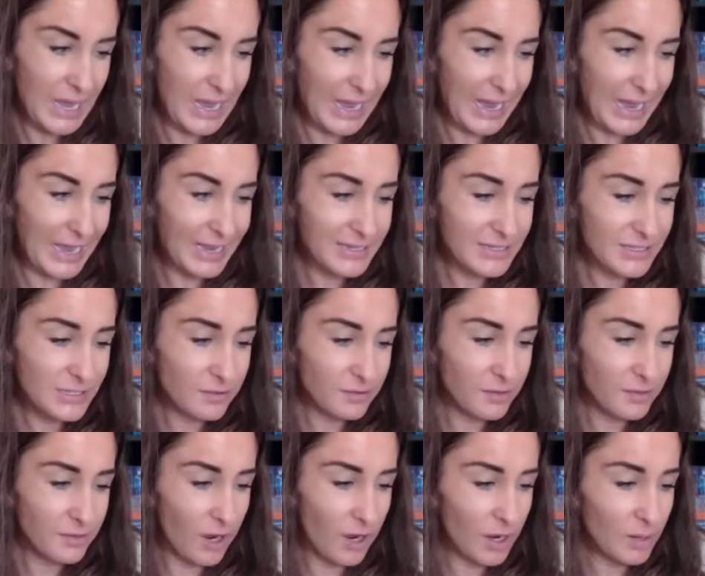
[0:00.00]
Ace of
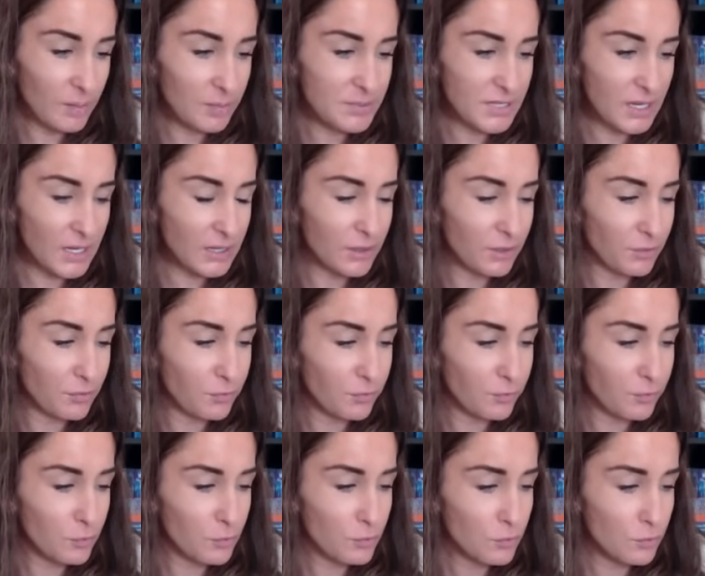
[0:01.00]
Cups and the
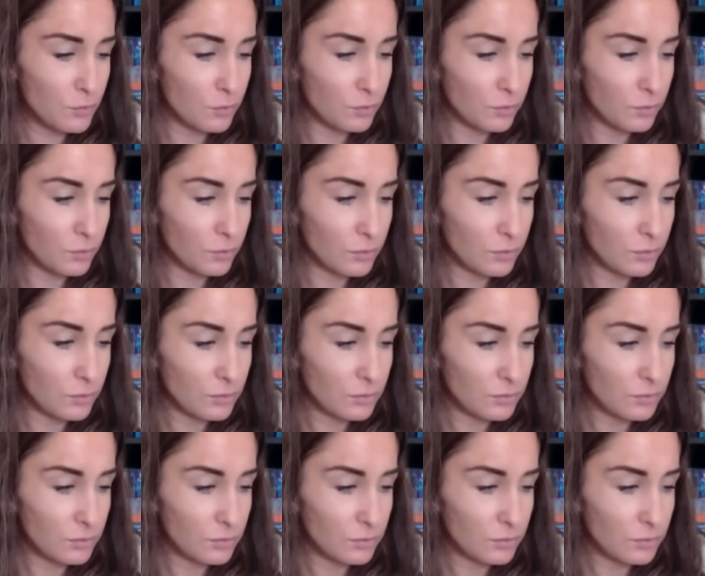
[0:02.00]
Fool.